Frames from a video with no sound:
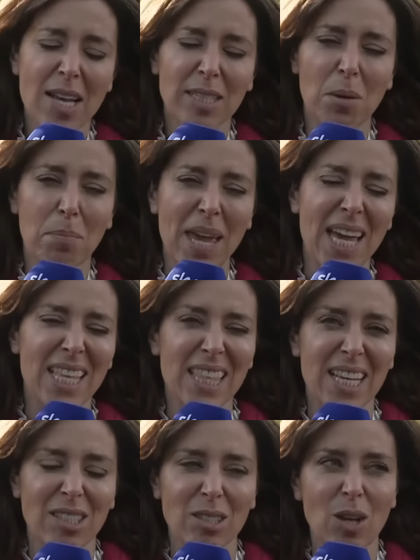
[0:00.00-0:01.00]
to be in
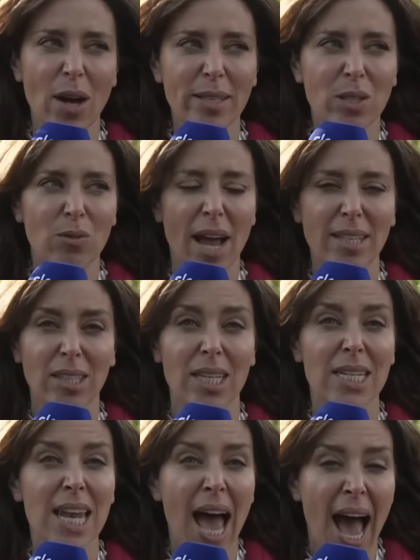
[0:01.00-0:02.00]
this title race.
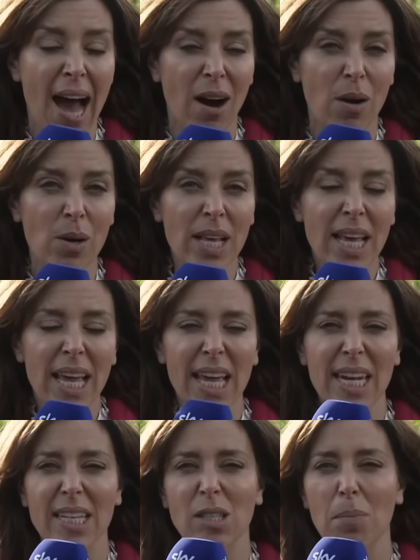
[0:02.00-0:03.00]
And now
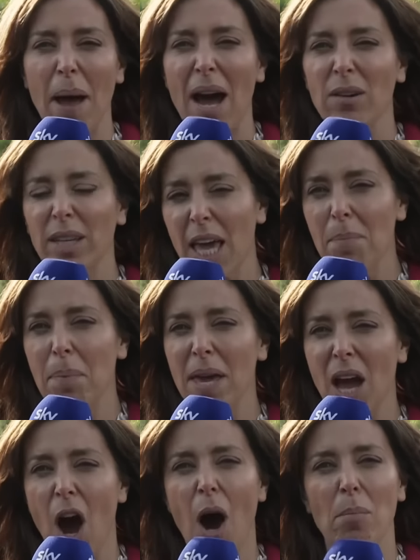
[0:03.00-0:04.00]
it is about
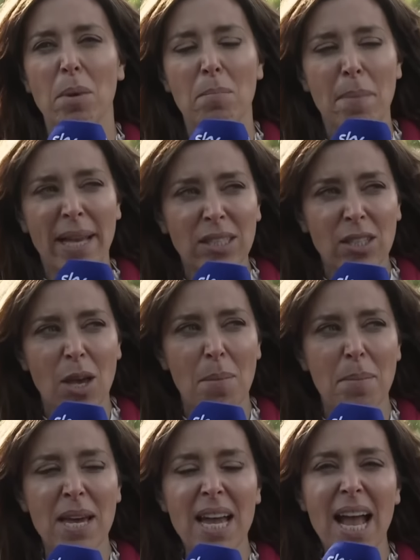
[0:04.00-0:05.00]
keeping up
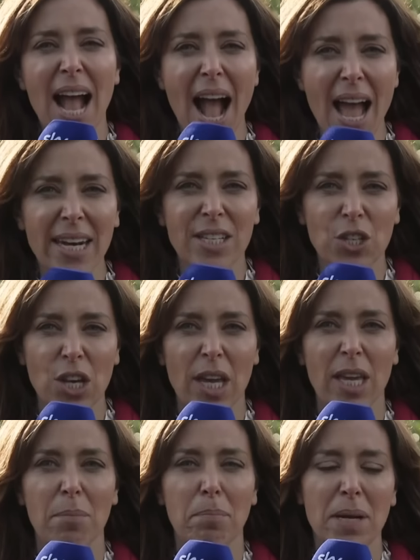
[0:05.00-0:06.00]
momentum,
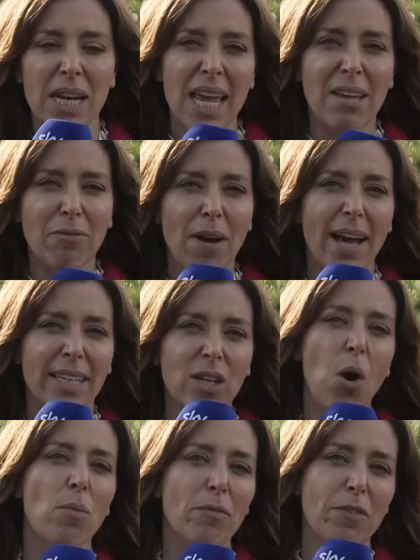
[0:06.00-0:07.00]
energy, belief and
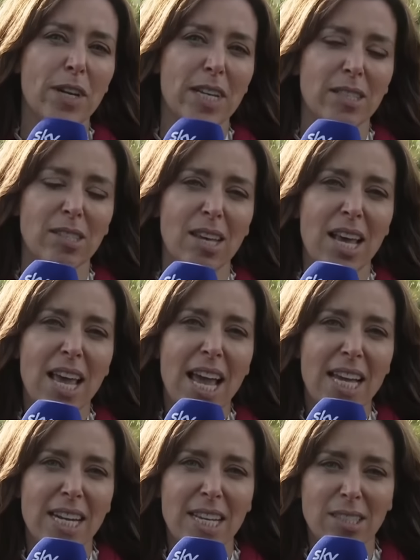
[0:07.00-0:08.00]
confidence
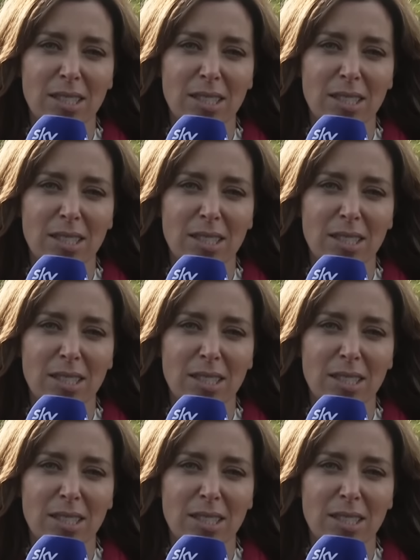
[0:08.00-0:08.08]
in his